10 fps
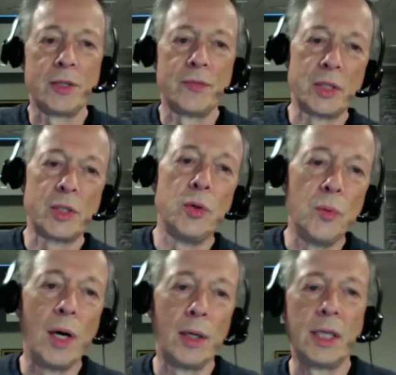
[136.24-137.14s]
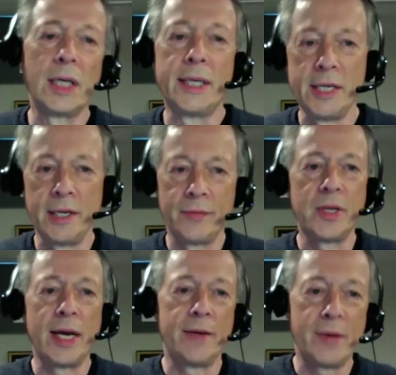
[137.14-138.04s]
of us who are lucky enough
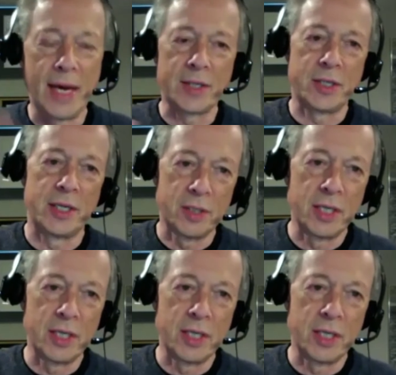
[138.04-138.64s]
to have access